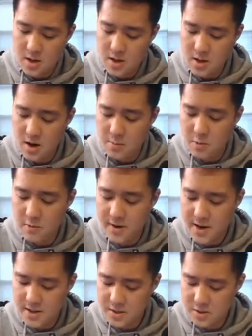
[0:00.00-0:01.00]
All right, moving
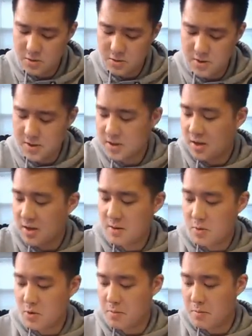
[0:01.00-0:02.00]
on to the Sun and
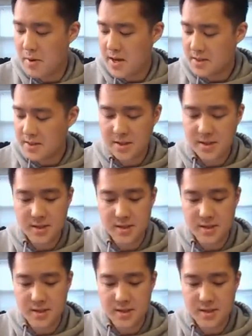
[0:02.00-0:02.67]
Moon base.